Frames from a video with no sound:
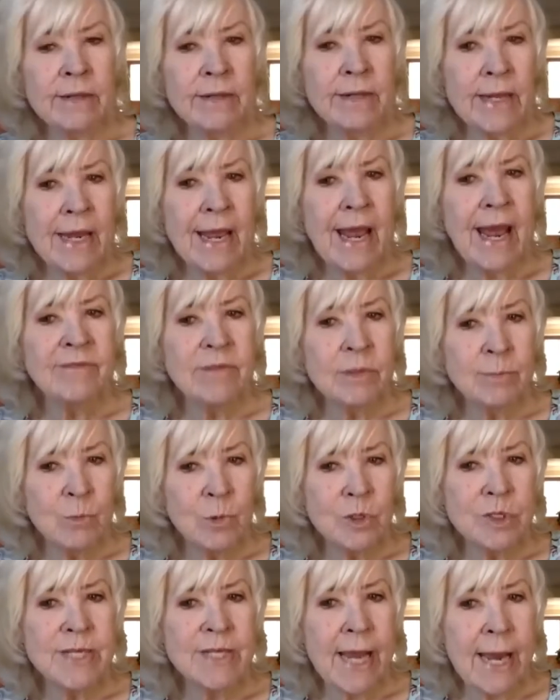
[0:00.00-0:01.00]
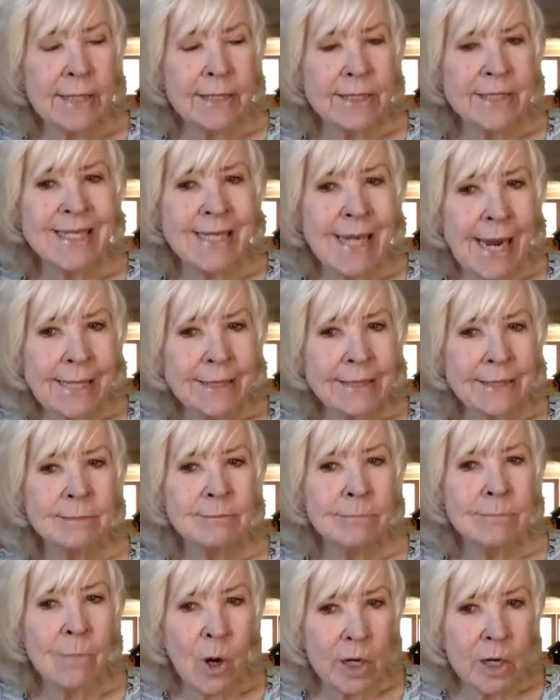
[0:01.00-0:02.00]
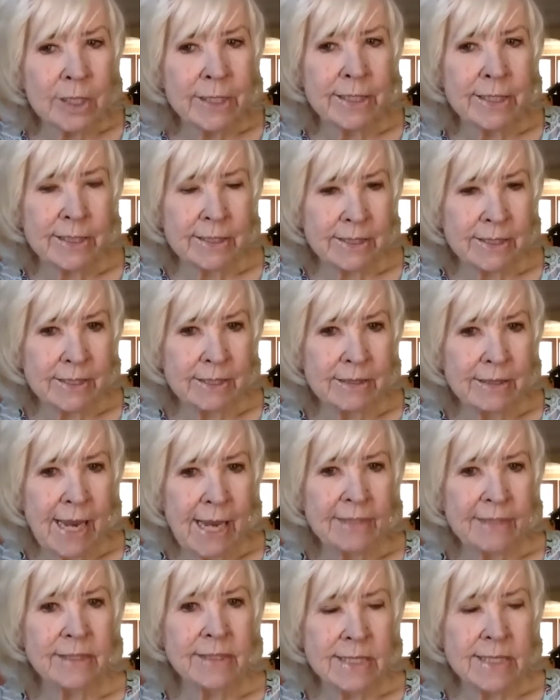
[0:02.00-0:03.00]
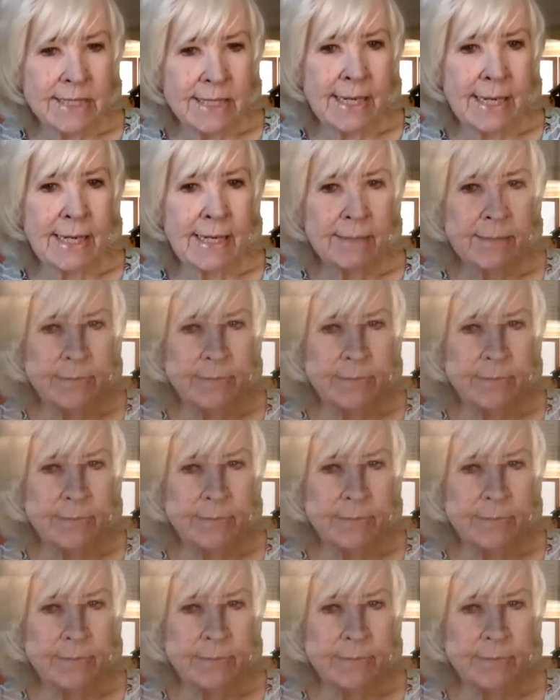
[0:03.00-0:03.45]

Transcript: they have a more stagnant market at this time.